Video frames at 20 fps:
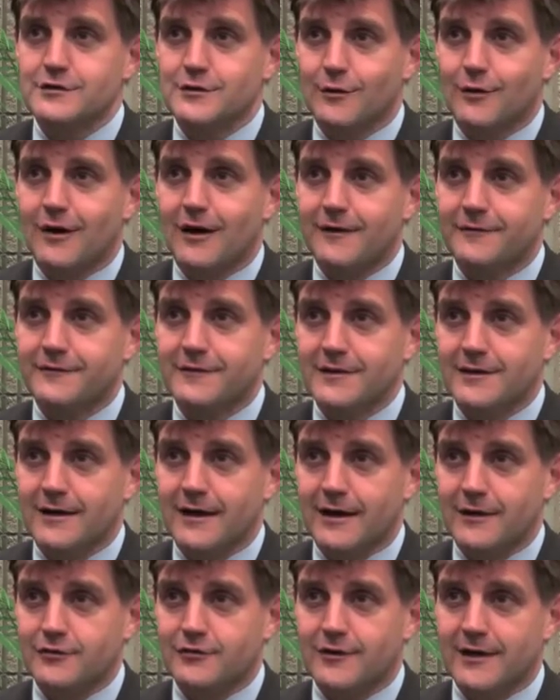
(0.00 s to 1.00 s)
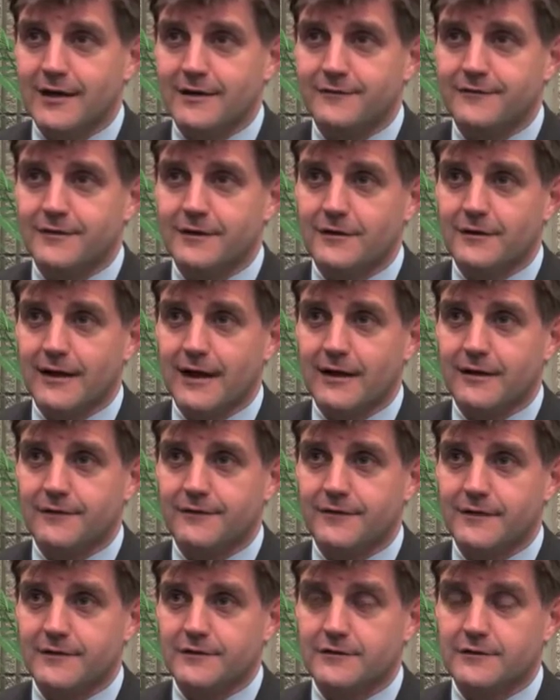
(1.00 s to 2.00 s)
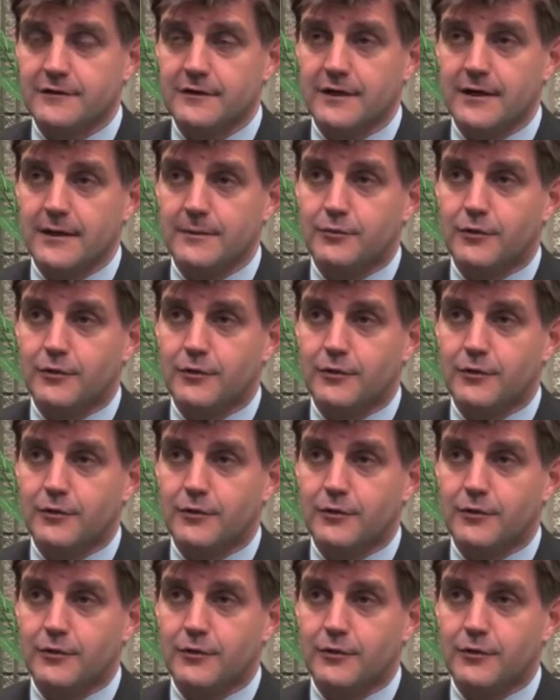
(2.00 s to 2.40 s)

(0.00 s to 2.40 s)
so often I'll try to figure out if it's a